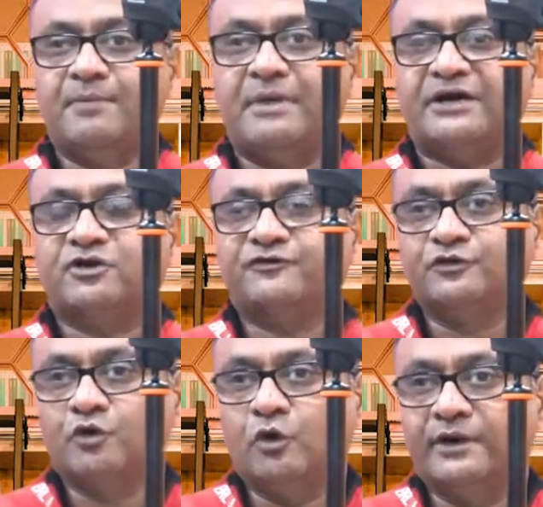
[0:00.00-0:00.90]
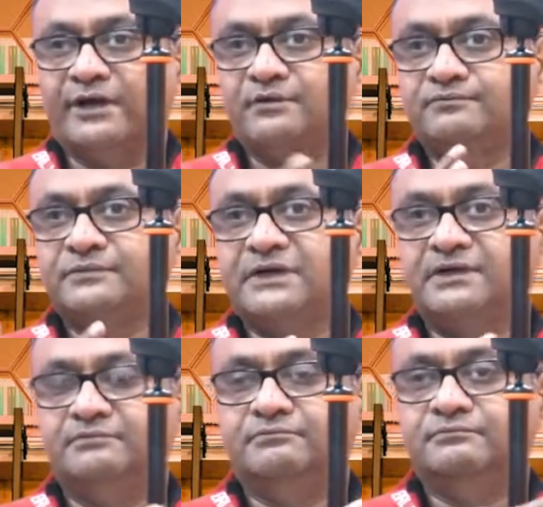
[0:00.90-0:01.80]
a microphone holder,
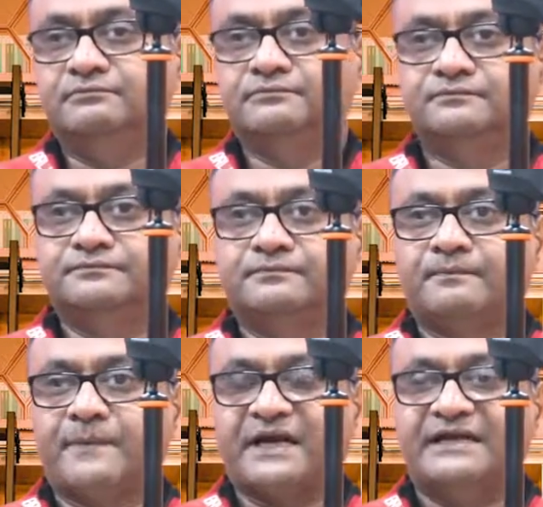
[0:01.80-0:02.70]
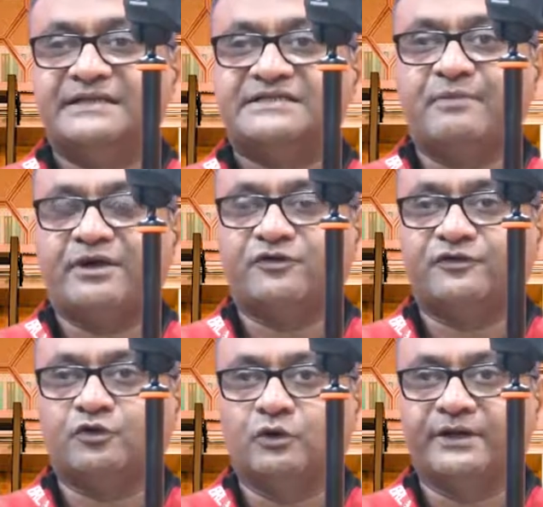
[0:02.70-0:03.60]
condenser
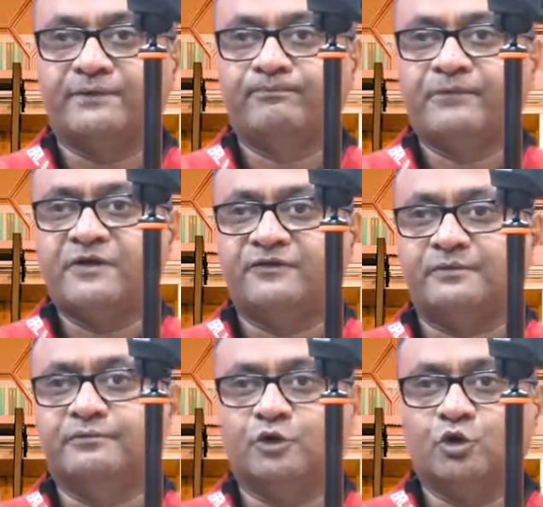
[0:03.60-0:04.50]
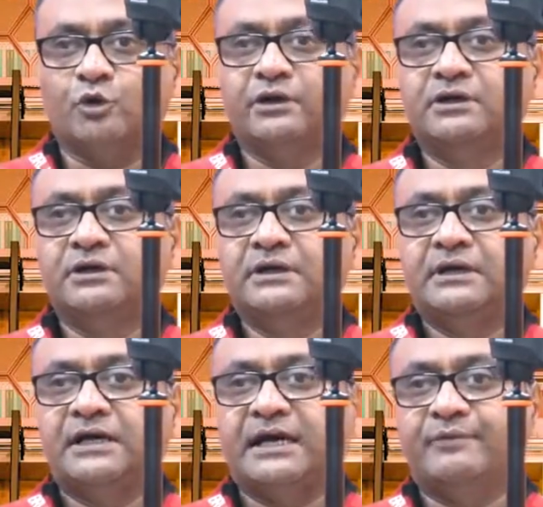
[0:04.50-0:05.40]
microphone holder from Rode
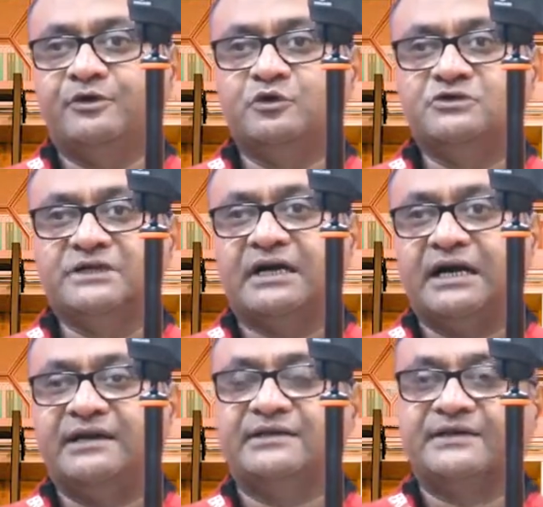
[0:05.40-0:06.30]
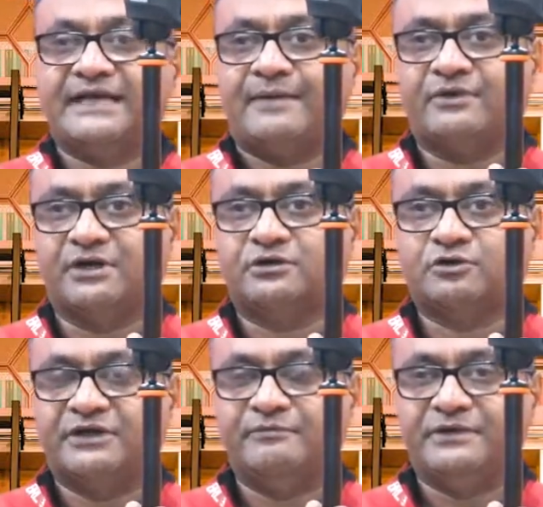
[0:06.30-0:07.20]
and I'm using another camera
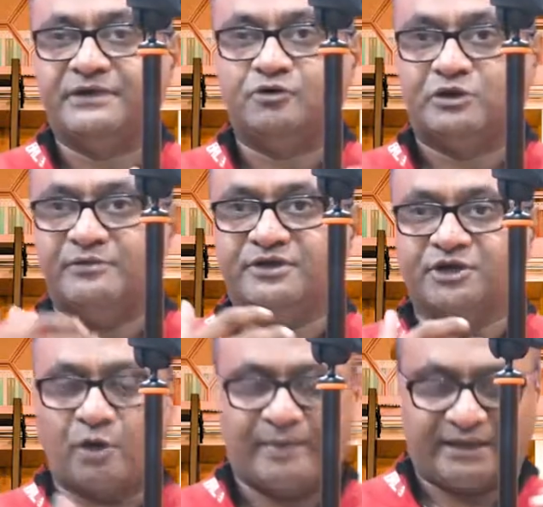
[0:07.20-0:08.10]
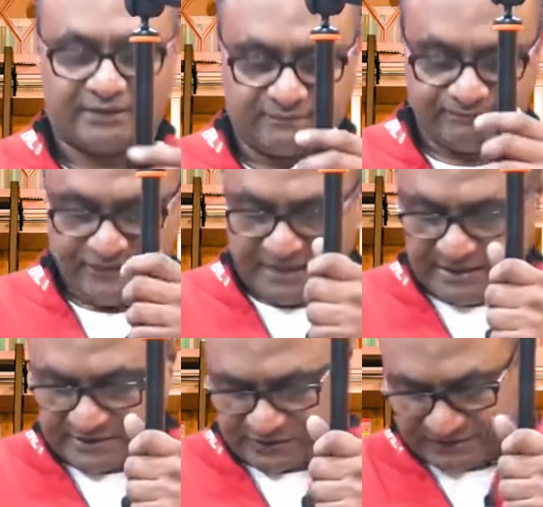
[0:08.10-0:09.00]
to give, to give me the top angle.
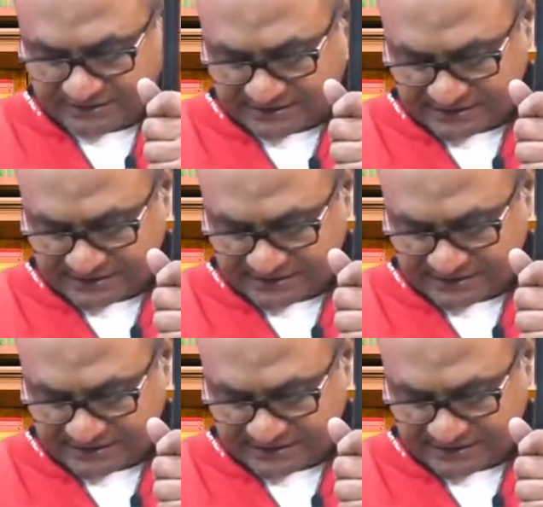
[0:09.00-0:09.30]
So this